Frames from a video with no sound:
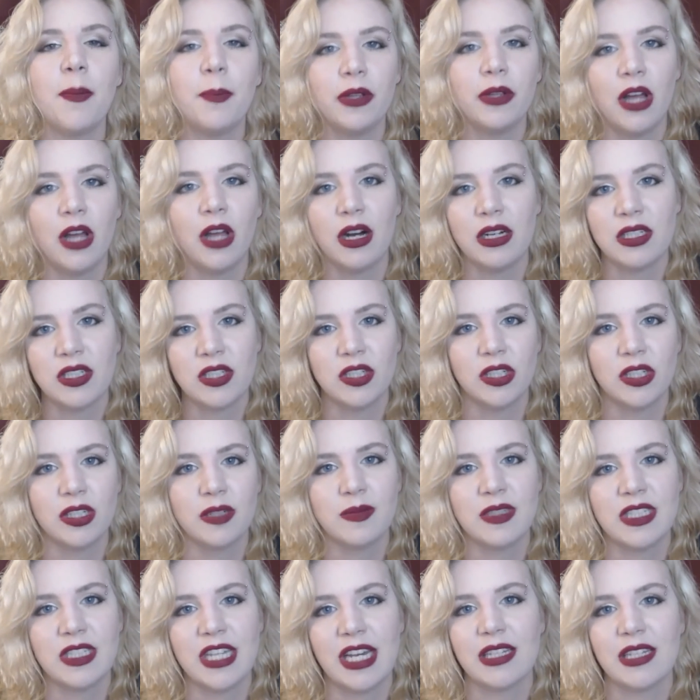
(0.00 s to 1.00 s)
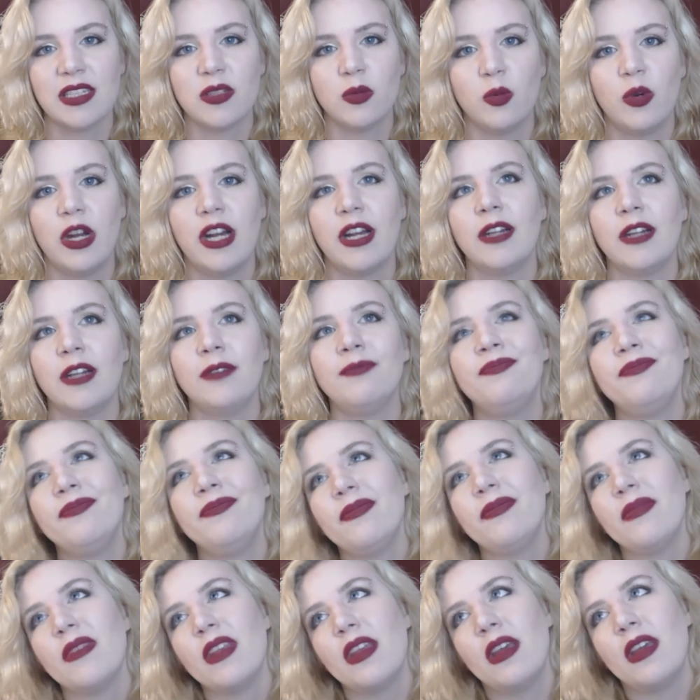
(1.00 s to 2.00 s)
epilogue circumstance where
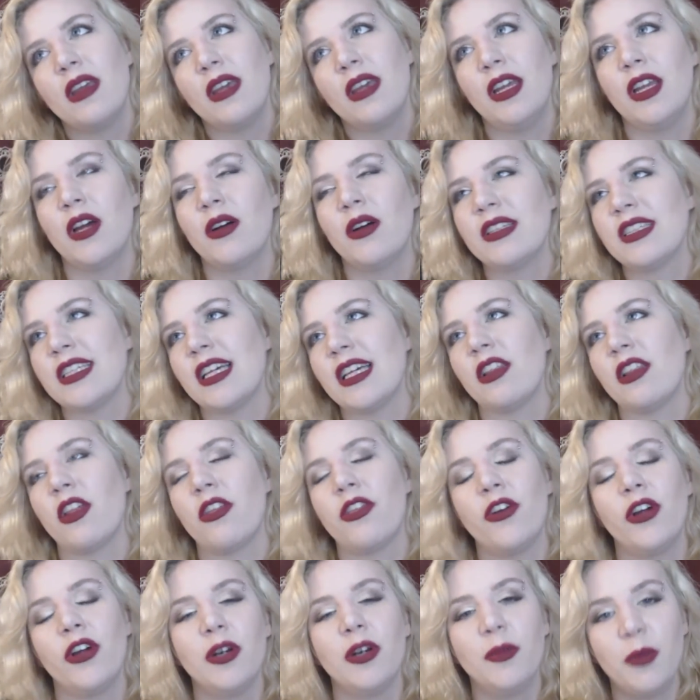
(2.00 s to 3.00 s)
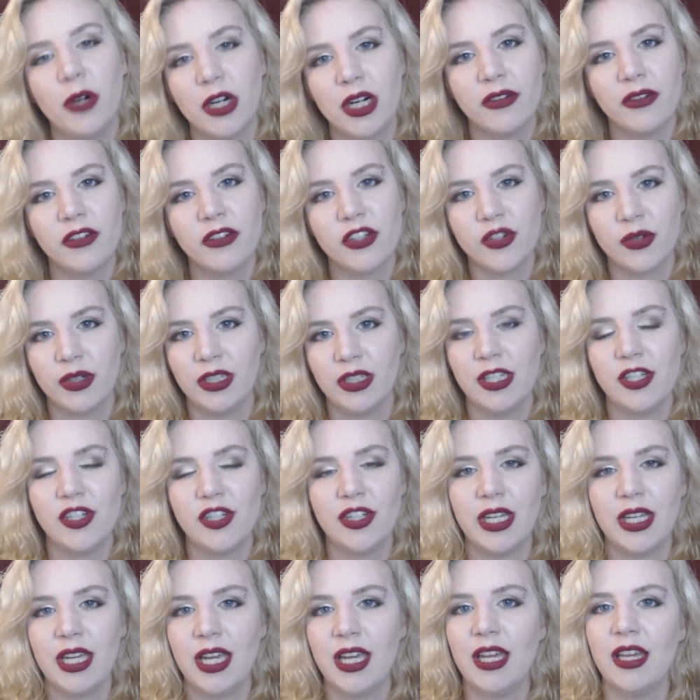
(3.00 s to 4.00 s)
you know it's like the third book of a
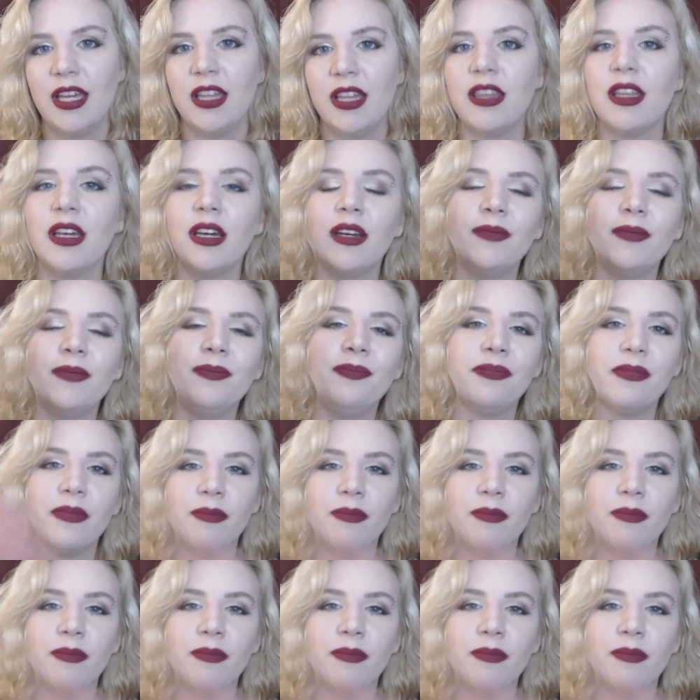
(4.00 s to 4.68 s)
trilogy the